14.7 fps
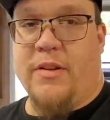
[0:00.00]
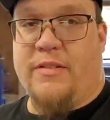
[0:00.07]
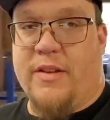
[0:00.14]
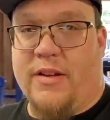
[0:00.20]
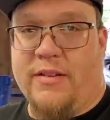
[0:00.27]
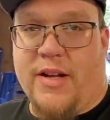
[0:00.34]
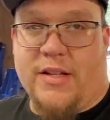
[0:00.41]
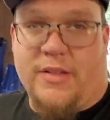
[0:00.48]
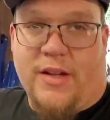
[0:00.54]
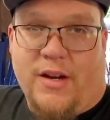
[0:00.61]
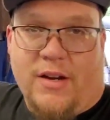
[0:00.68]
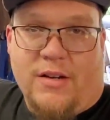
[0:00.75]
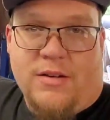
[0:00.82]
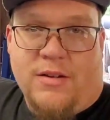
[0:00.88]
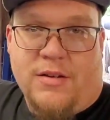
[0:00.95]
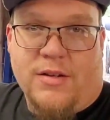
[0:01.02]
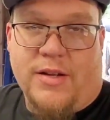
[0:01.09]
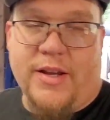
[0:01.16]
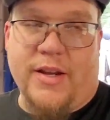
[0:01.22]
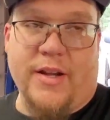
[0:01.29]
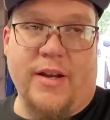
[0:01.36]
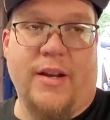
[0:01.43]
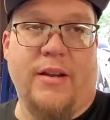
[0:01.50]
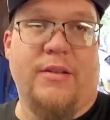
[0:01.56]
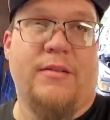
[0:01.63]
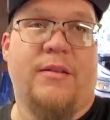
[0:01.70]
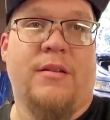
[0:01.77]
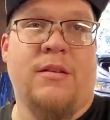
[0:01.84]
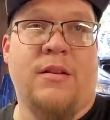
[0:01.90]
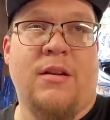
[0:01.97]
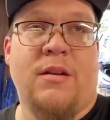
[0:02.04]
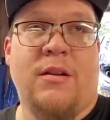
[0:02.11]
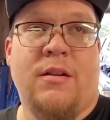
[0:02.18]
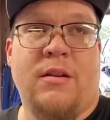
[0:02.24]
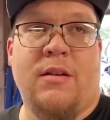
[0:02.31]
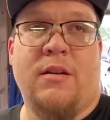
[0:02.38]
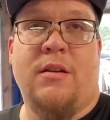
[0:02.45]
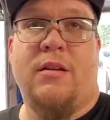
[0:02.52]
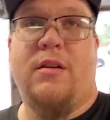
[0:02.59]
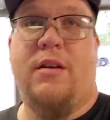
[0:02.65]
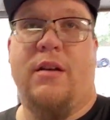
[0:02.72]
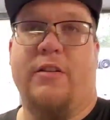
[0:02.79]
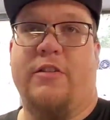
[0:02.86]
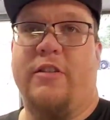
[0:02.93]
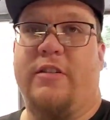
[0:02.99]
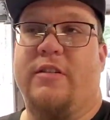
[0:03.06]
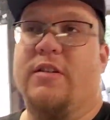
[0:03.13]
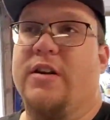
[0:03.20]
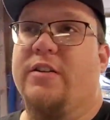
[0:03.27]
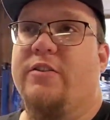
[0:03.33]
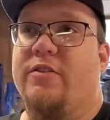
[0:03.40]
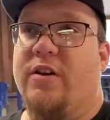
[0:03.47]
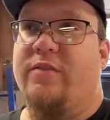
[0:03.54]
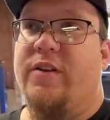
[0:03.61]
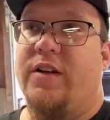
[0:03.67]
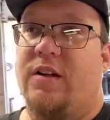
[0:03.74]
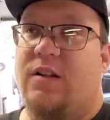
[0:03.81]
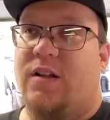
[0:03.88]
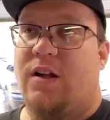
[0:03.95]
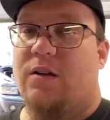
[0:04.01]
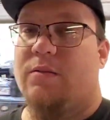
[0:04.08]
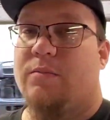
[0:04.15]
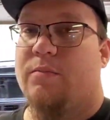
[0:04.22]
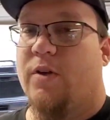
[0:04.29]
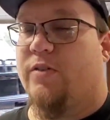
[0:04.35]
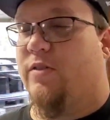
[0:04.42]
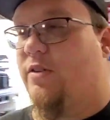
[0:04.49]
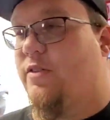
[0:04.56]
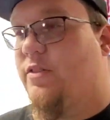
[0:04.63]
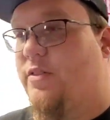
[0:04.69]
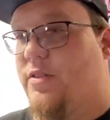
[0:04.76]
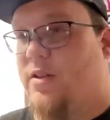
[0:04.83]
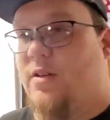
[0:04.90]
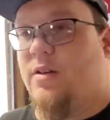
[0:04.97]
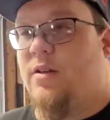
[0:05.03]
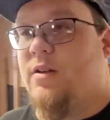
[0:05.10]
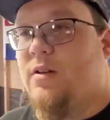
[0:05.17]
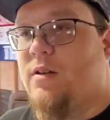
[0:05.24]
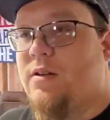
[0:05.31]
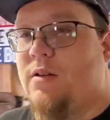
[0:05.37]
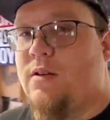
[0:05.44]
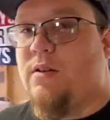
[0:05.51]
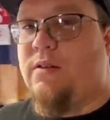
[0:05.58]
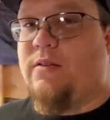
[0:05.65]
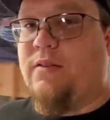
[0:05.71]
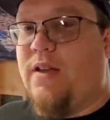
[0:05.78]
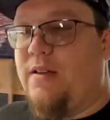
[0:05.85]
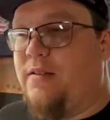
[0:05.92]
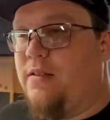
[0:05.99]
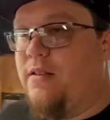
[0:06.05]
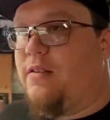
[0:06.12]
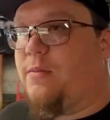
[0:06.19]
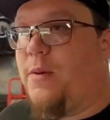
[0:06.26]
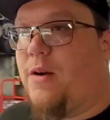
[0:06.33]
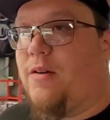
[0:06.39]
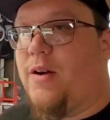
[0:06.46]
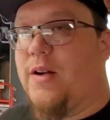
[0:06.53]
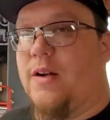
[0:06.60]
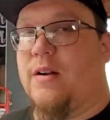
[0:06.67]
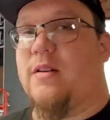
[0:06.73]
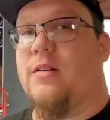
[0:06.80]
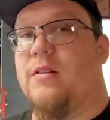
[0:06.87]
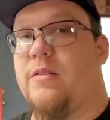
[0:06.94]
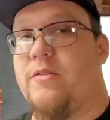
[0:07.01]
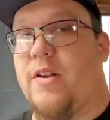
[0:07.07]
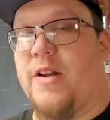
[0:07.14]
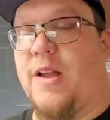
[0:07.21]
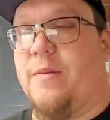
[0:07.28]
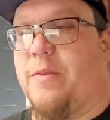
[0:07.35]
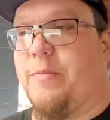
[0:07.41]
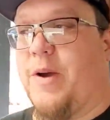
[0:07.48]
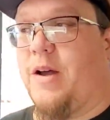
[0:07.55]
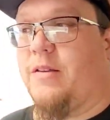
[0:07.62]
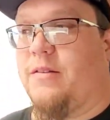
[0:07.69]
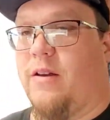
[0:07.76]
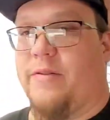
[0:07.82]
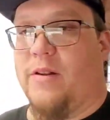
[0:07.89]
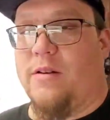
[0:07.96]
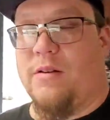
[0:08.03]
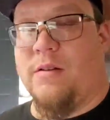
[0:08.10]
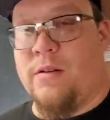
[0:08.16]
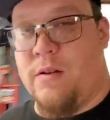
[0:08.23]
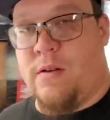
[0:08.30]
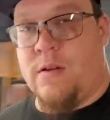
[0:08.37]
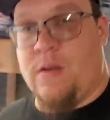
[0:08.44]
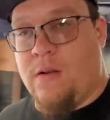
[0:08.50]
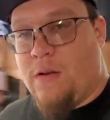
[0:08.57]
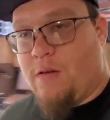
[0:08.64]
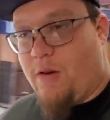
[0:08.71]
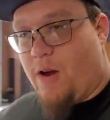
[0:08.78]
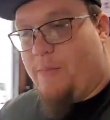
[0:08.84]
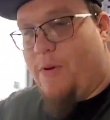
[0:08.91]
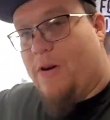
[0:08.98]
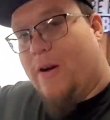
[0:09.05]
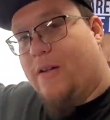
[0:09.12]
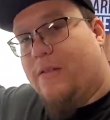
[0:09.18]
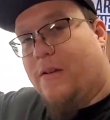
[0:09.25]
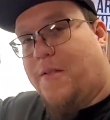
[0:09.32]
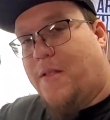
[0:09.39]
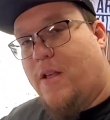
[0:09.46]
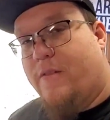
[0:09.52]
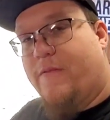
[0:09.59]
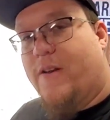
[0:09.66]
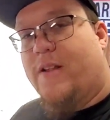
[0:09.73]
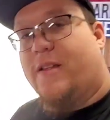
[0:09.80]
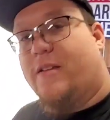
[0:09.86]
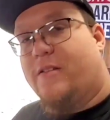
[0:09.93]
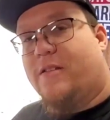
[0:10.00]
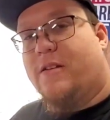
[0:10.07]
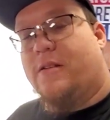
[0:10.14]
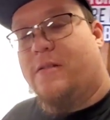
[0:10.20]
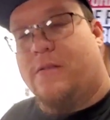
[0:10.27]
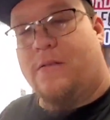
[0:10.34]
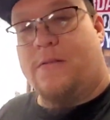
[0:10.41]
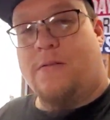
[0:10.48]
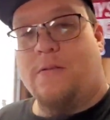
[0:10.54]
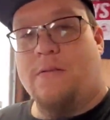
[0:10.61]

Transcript: Mustang's out there kicking it. She still gets driven here and there. Mostly just stays in this spot right here. Try to keep the miles off it. Grandpa gets all the love and attention.